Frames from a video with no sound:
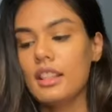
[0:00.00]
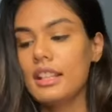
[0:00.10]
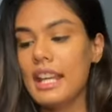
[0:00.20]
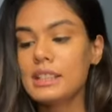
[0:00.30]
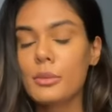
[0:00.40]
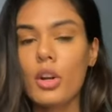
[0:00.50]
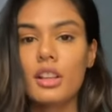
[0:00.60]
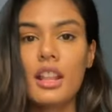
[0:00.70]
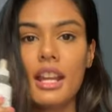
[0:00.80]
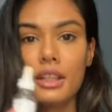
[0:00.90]
The next
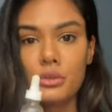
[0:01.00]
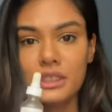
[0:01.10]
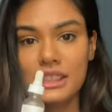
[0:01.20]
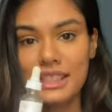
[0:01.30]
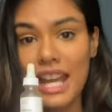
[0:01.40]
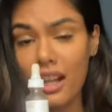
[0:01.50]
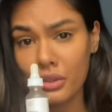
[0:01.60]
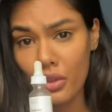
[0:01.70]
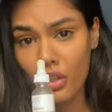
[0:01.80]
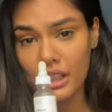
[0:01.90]
product that I use is the
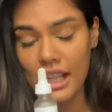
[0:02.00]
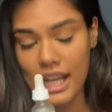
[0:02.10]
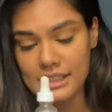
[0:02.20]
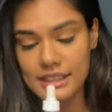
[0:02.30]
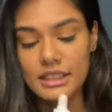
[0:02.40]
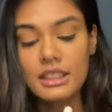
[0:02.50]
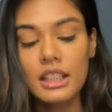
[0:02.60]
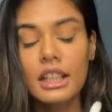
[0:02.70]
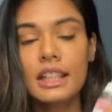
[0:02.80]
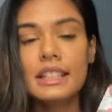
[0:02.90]
hyaluronic acid.
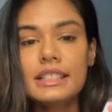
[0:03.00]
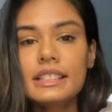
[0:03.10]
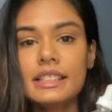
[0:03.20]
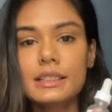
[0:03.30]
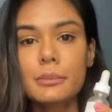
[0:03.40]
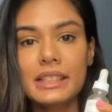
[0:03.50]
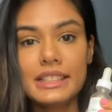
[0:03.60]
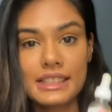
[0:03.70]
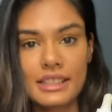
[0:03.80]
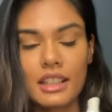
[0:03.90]
This is a bit
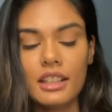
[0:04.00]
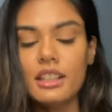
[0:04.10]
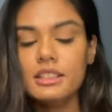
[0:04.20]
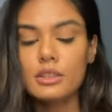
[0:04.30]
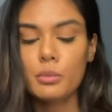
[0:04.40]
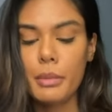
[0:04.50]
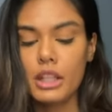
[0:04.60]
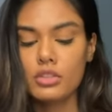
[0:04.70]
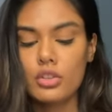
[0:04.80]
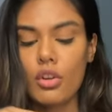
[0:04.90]
sticky, so
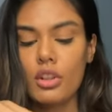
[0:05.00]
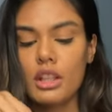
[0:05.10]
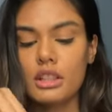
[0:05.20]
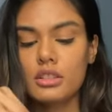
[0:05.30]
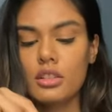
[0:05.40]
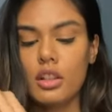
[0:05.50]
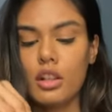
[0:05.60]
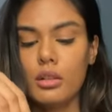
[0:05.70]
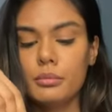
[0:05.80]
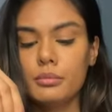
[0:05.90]
make sure that
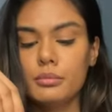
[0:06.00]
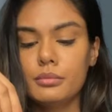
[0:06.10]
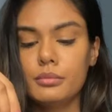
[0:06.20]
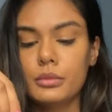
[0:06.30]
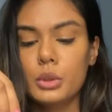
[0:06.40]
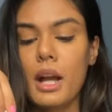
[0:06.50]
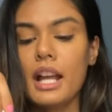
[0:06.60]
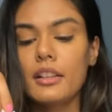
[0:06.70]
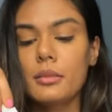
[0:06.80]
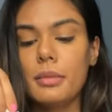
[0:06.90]
you
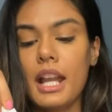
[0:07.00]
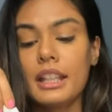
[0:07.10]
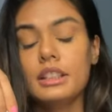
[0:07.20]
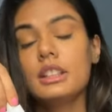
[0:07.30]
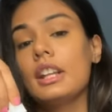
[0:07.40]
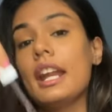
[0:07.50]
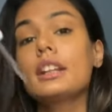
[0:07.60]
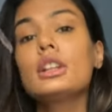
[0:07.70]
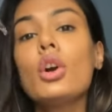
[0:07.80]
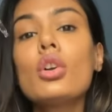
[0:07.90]
either apply it
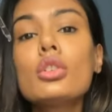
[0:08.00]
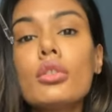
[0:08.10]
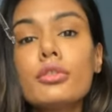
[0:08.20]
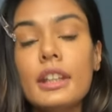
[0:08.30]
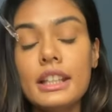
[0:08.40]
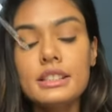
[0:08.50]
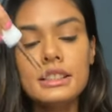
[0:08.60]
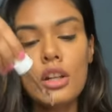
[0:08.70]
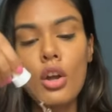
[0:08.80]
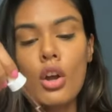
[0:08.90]
directly on your
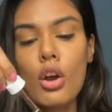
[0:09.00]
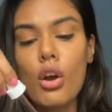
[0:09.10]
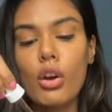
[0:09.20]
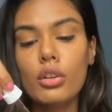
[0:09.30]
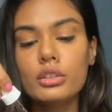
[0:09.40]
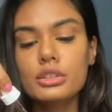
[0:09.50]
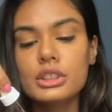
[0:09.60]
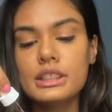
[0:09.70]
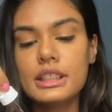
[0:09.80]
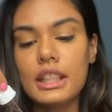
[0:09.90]
face or you
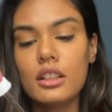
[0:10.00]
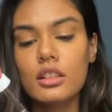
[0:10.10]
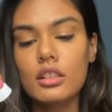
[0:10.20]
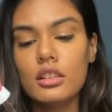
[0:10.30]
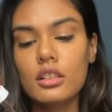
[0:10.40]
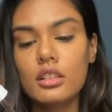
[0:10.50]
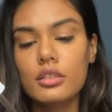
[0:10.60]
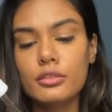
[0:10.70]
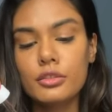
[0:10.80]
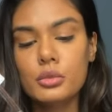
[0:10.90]
just take
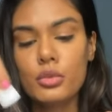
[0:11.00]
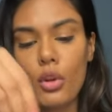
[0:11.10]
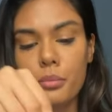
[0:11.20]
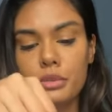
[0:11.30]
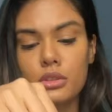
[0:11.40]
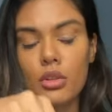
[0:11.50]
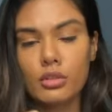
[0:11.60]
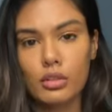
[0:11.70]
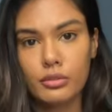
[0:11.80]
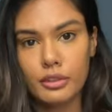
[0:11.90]
a few drops on
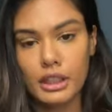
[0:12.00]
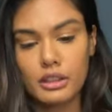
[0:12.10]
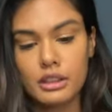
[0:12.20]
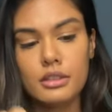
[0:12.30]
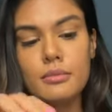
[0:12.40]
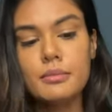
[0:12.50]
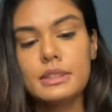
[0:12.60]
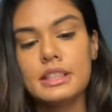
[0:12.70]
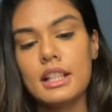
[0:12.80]
your fingertips